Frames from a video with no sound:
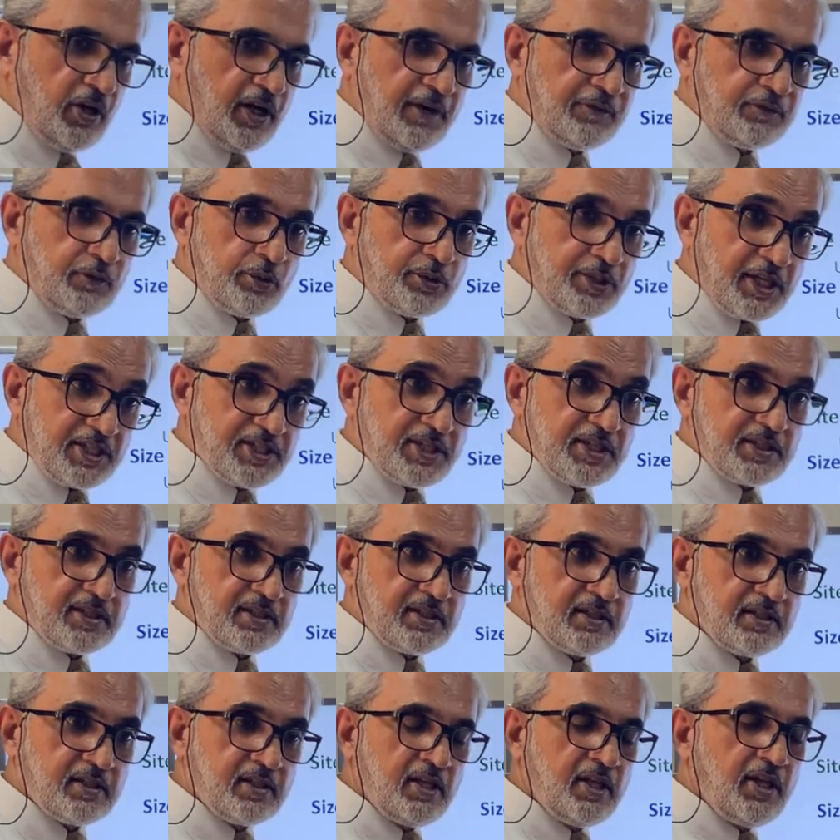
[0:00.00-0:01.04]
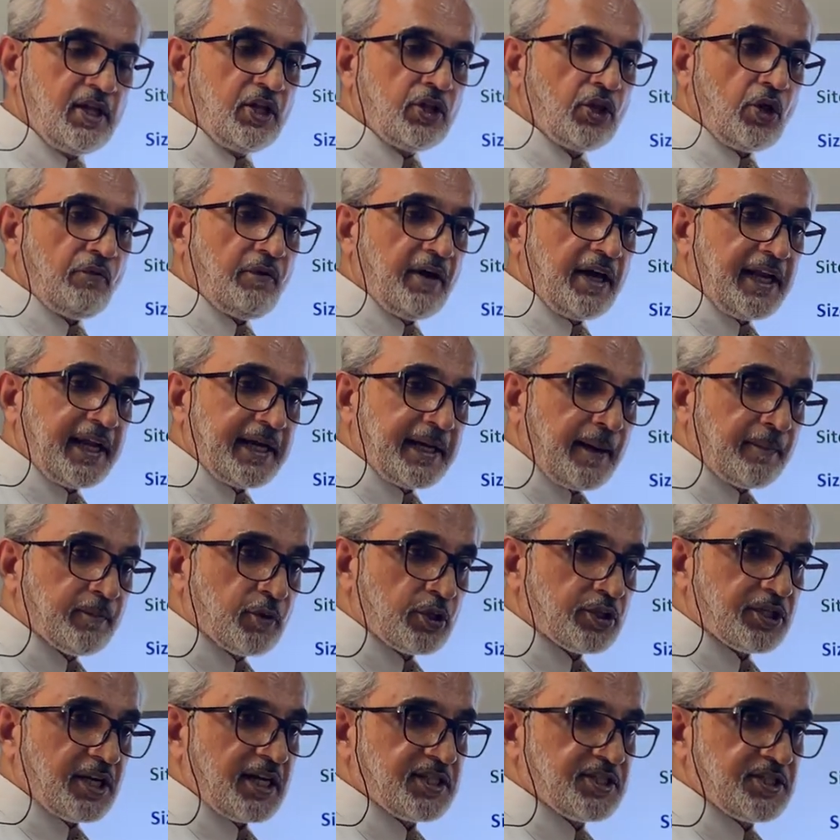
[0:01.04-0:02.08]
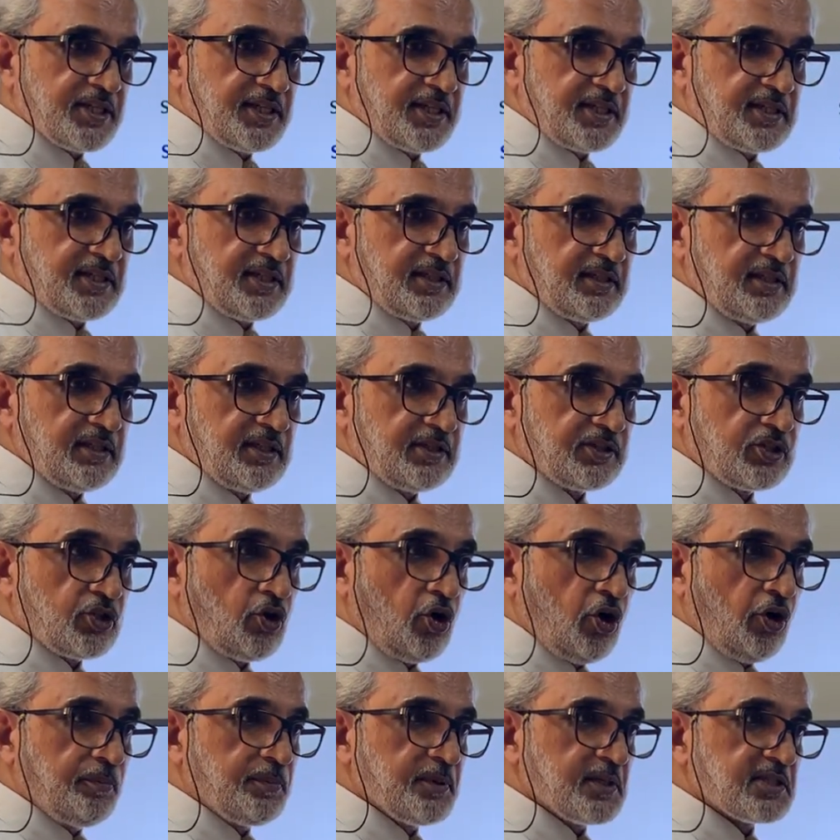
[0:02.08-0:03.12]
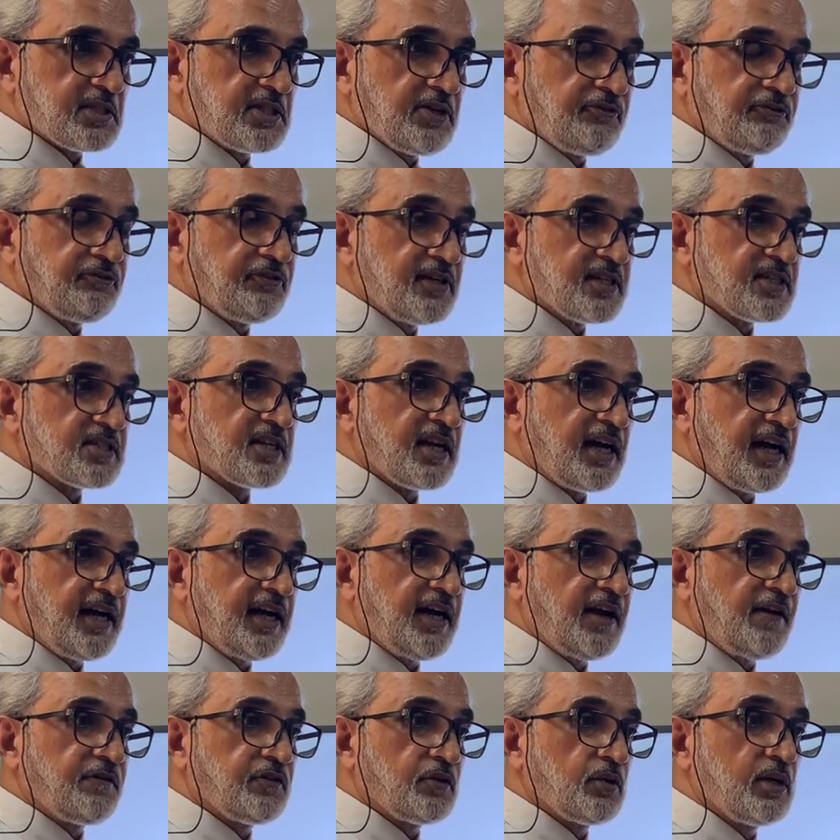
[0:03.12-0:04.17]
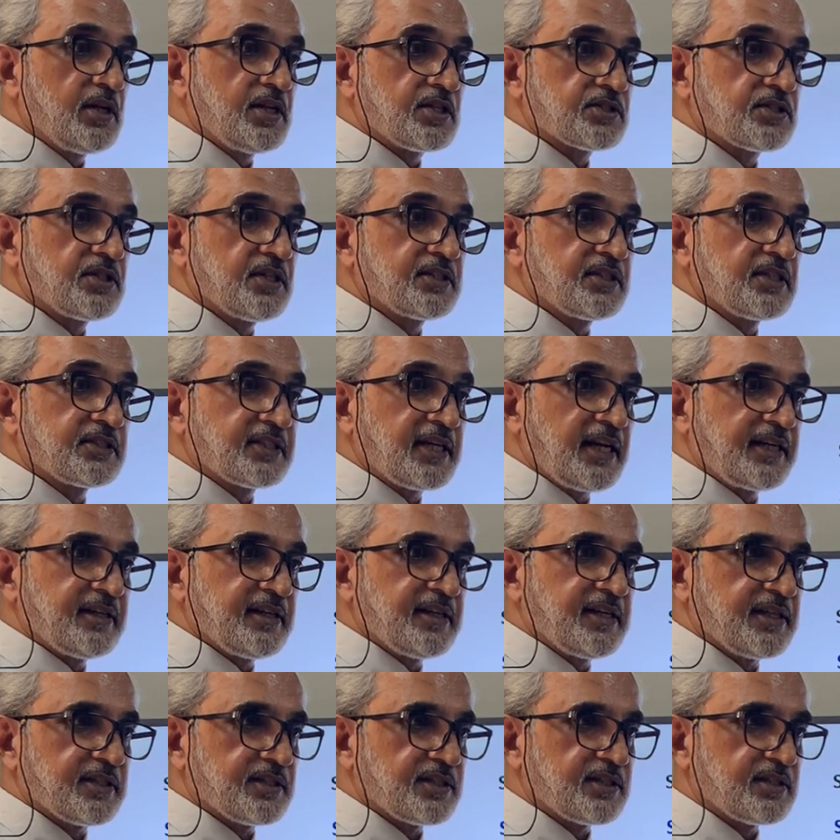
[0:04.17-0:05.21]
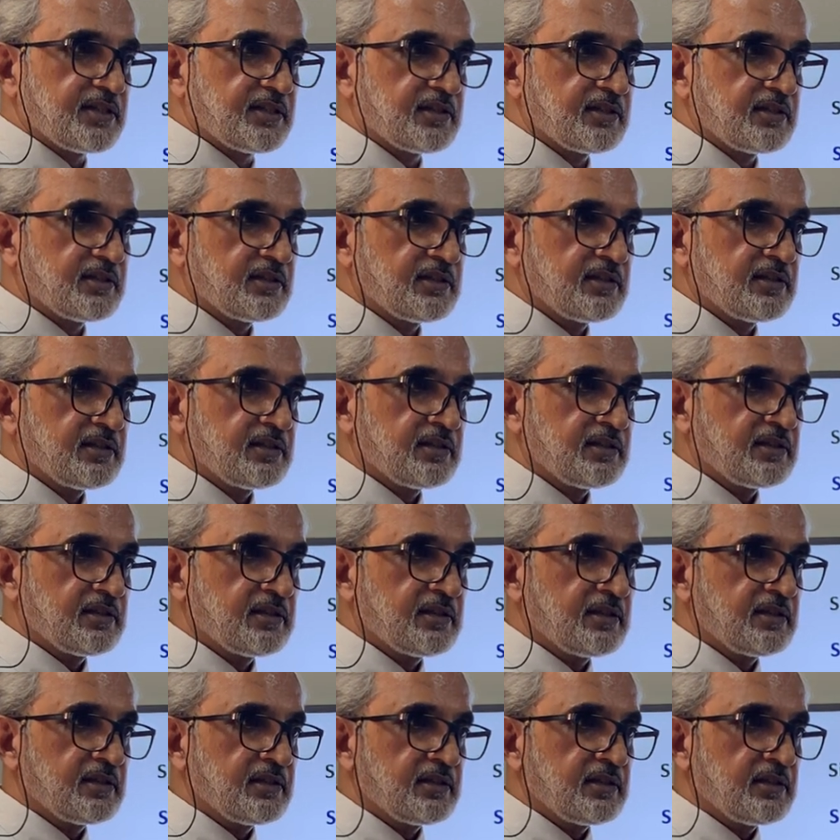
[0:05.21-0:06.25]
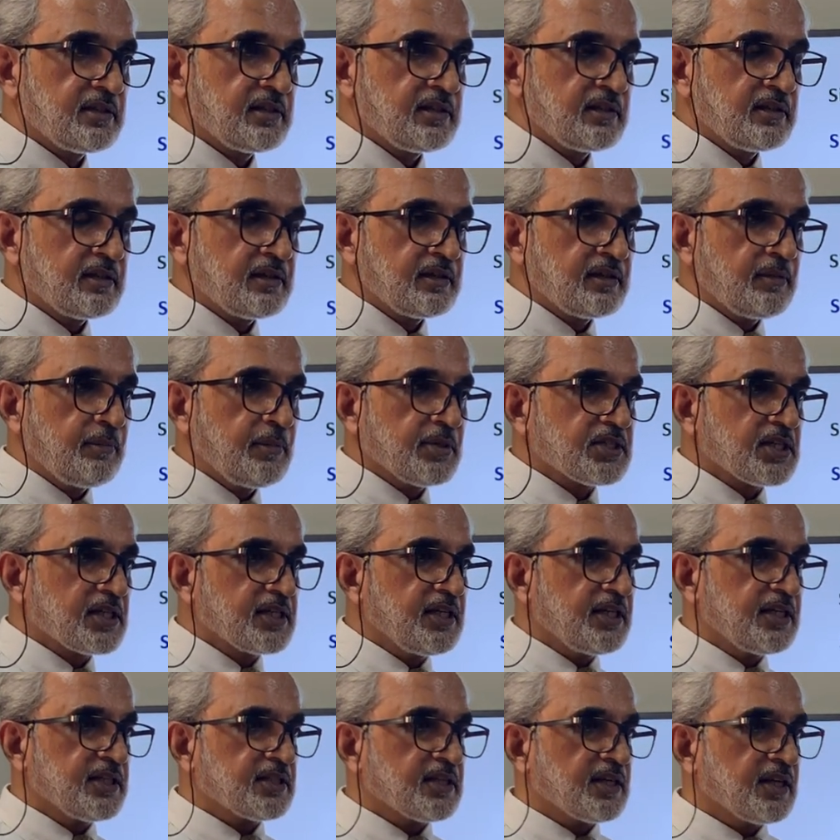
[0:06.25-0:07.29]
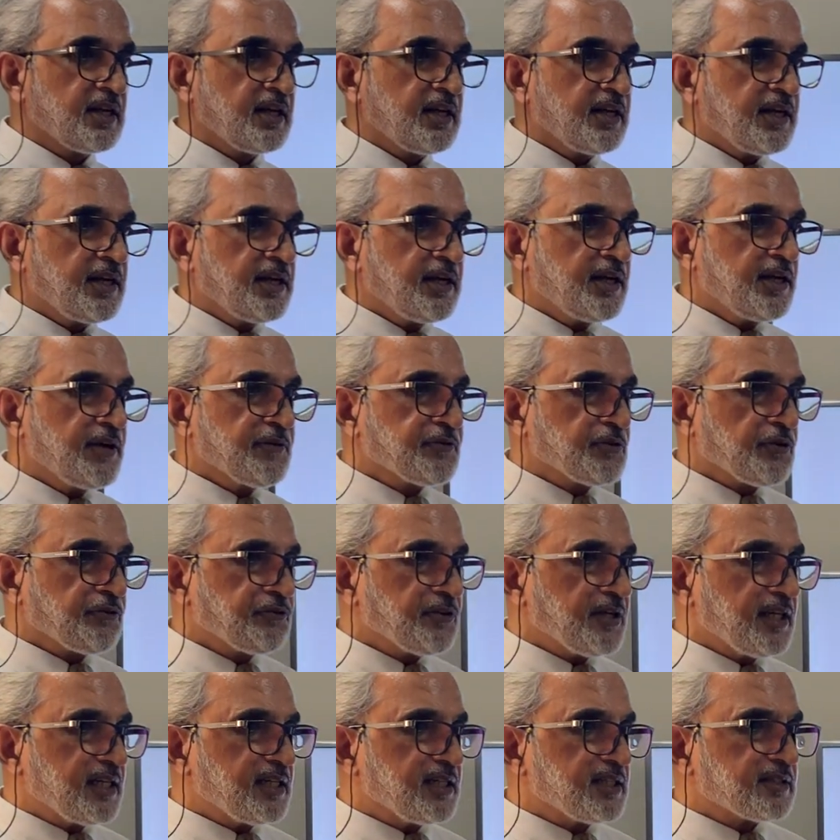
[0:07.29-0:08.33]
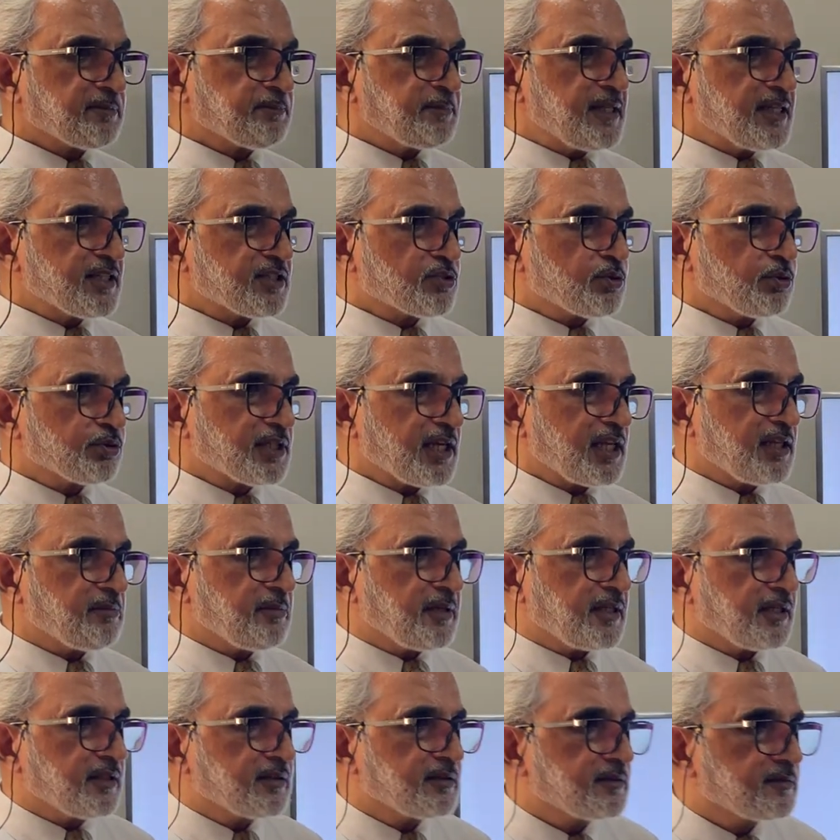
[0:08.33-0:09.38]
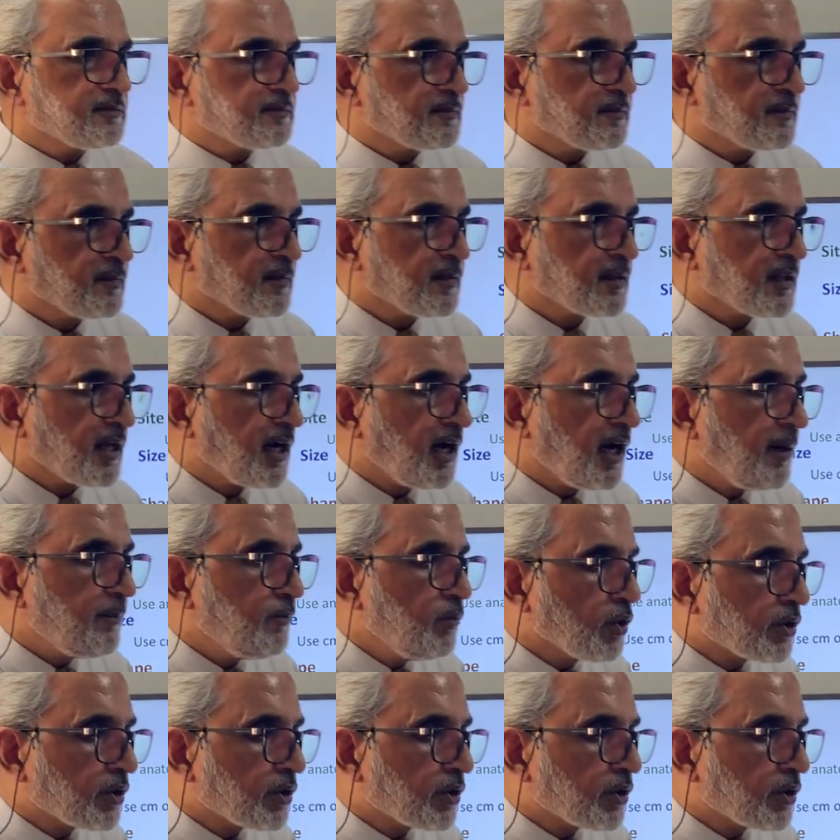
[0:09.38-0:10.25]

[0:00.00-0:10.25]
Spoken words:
I have to touch it. Now when I go to touch it, then obviously first I have to elicit the tenderness. Mister, if you feel hurt, please do tell me. I'm